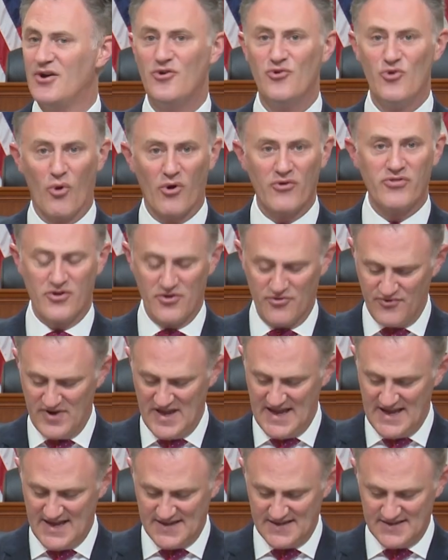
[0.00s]
North
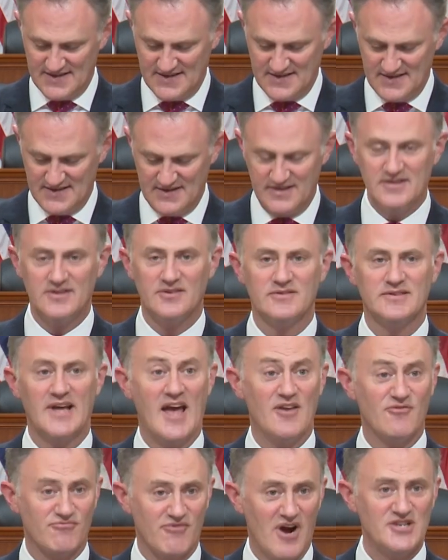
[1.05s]
Korea,
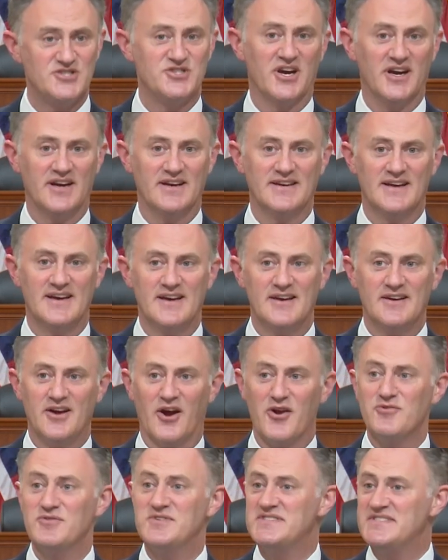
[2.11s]
and Russia.
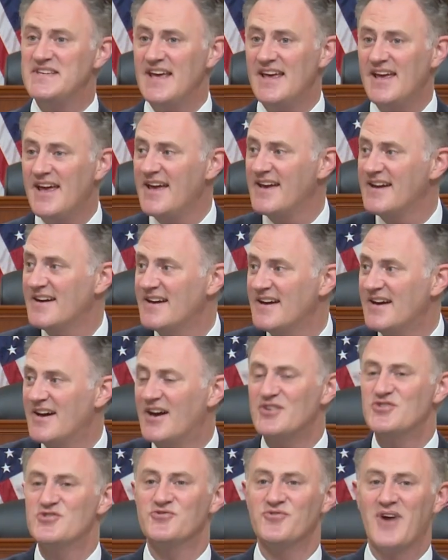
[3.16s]
Are you seeing
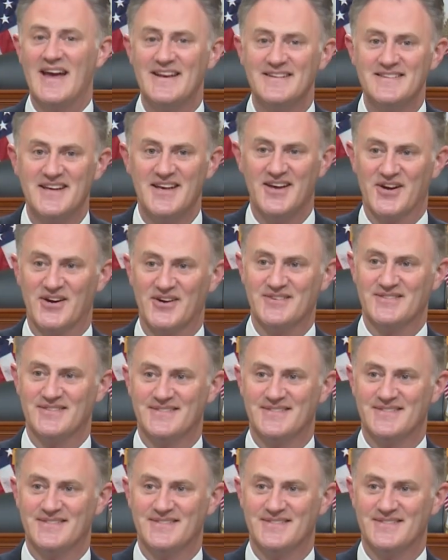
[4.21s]
a trend here?